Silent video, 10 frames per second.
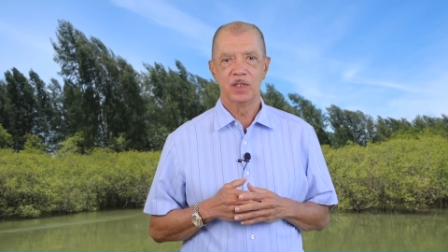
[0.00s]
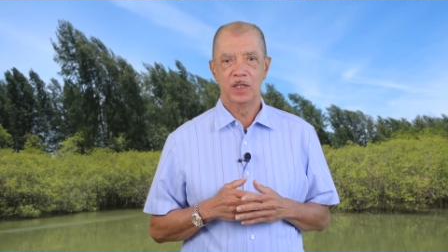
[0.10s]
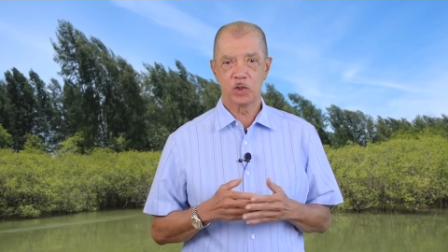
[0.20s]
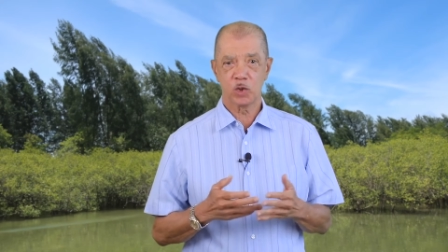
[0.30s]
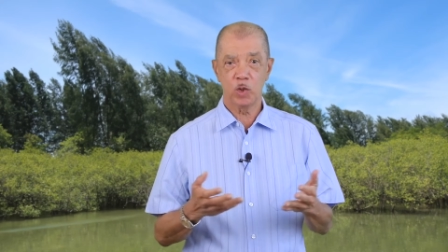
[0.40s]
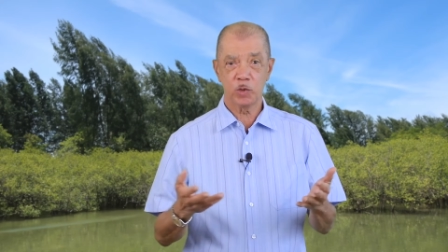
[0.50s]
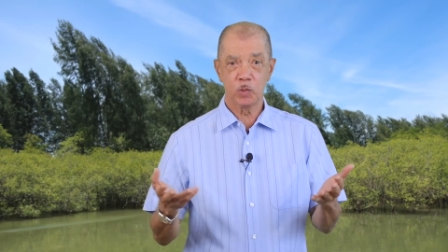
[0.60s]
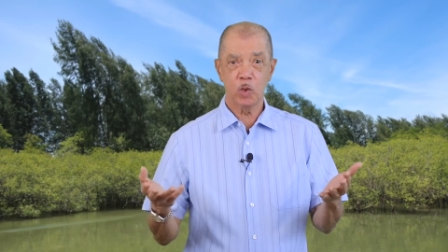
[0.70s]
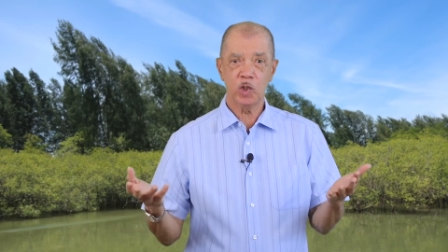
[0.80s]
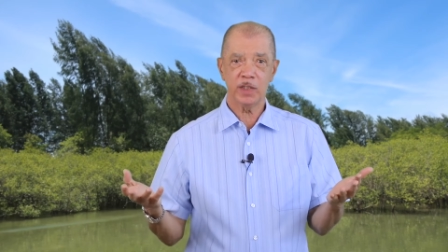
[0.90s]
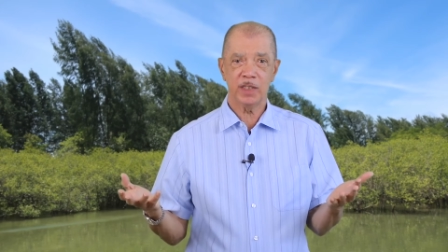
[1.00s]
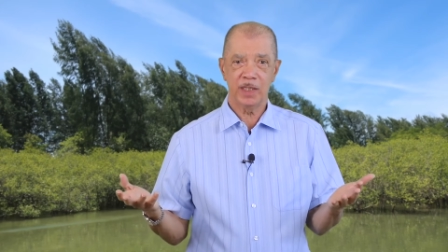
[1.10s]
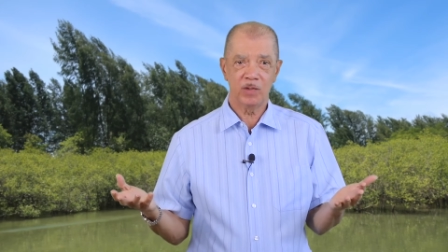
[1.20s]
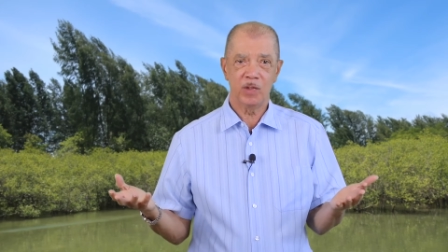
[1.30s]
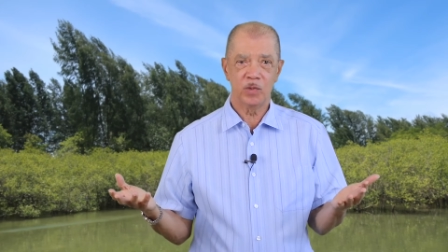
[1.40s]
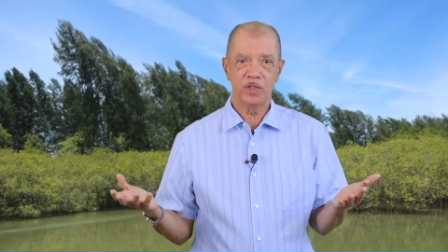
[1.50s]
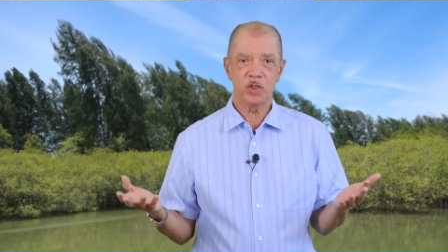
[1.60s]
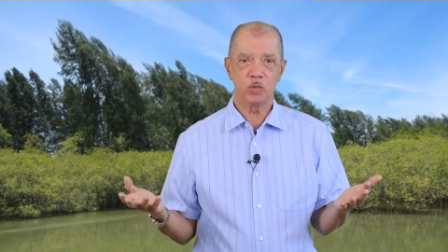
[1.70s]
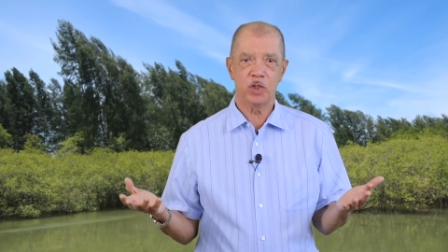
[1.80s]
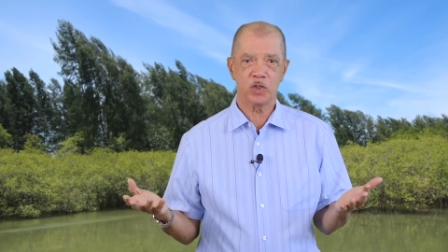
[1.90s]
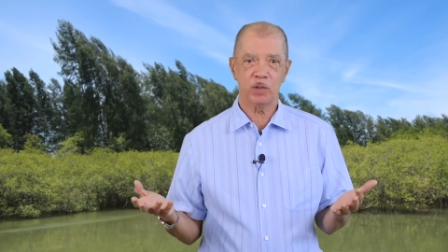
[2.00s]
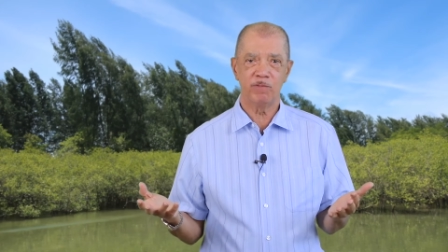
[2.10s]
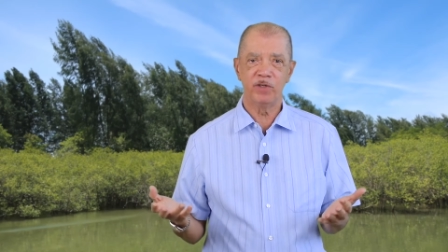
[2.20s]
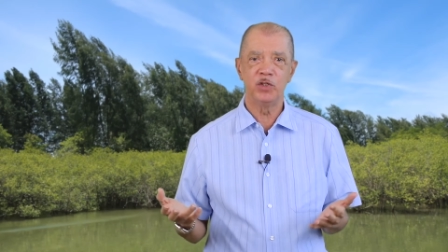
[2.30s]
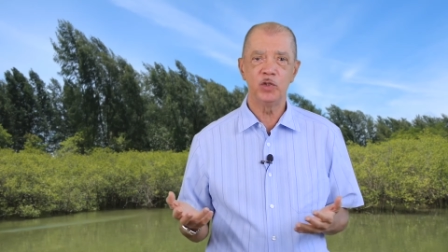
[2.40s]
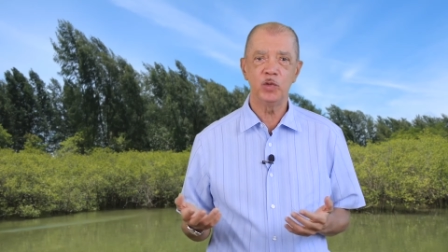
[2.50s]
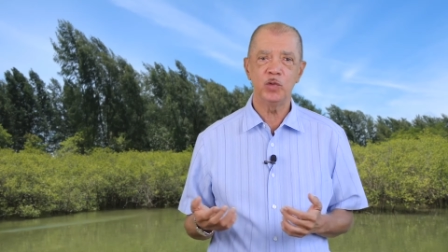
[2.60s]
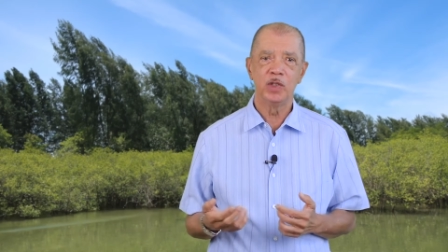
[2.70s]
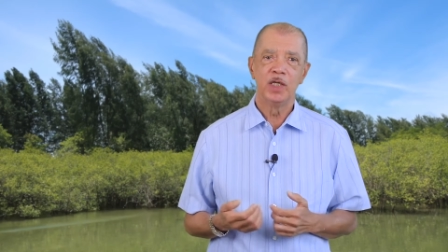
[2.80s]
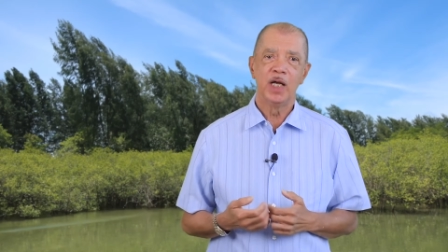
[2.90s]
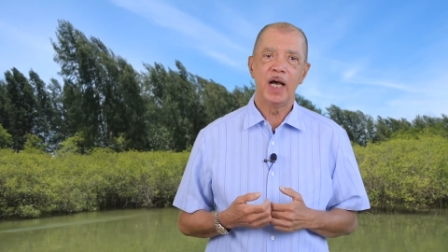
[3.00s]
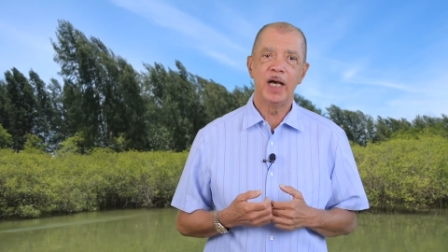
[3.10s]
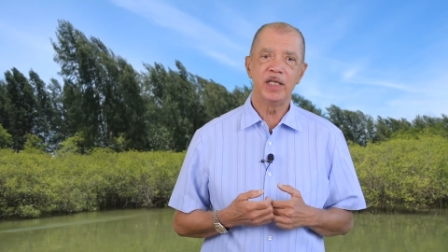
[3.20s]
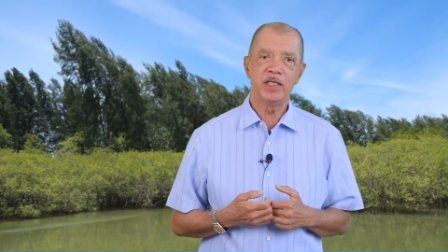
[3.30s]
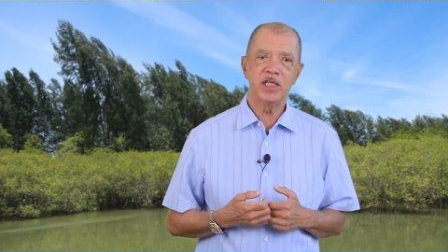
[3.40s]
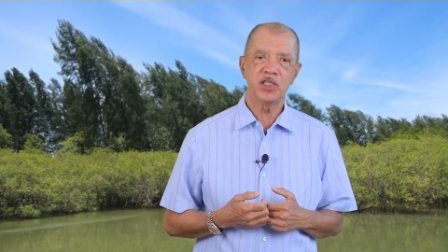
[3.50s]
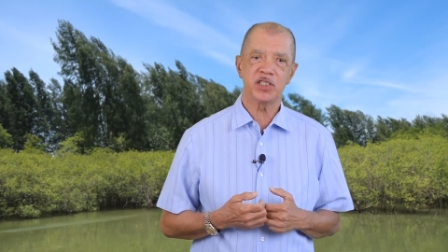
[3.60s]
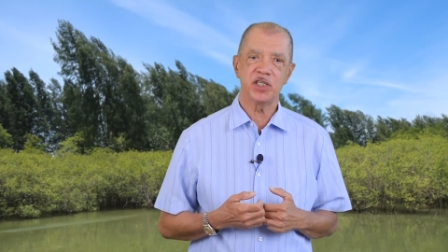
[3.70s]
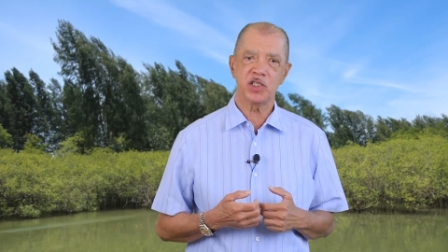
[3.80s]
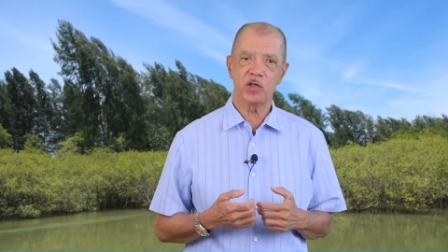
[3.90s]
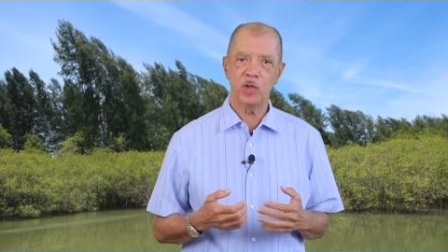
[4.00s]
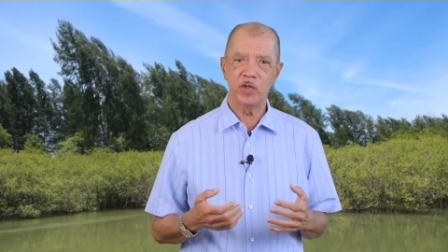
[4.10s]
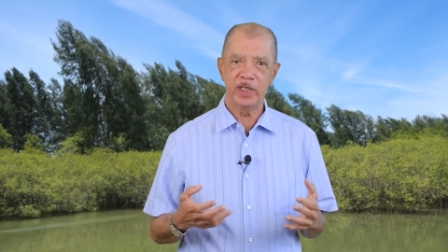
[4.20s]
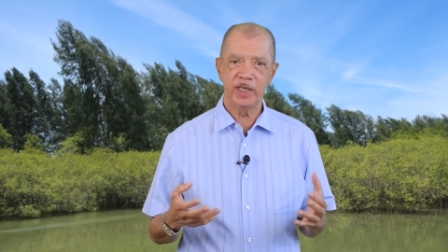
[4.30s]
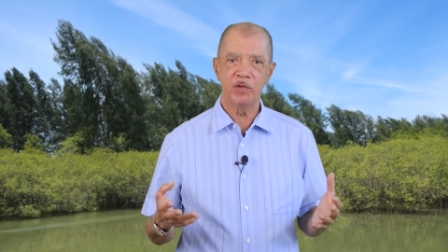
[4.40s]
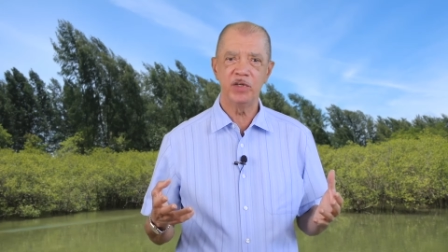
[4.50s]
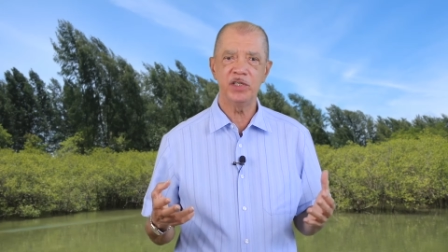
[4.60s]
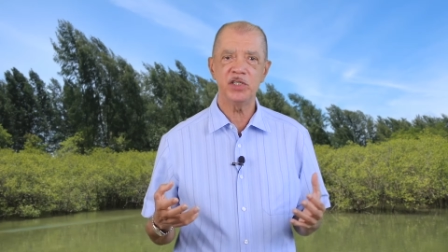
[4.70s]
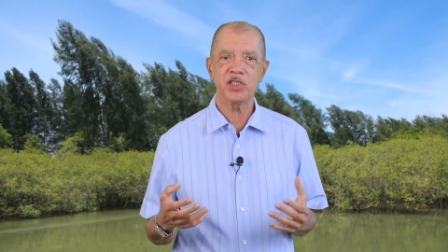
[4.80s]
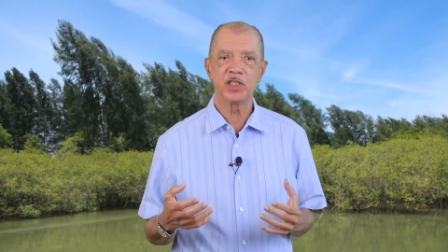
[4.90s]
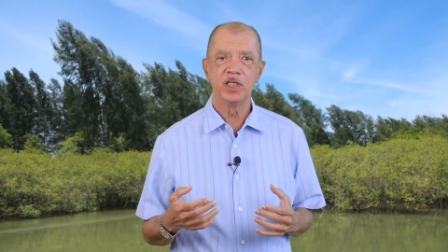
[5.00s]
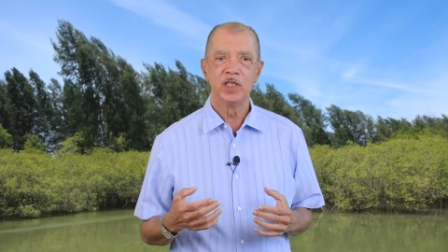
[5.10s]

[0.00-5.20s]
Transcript: A short walk around this workshop venue and its surrounding areas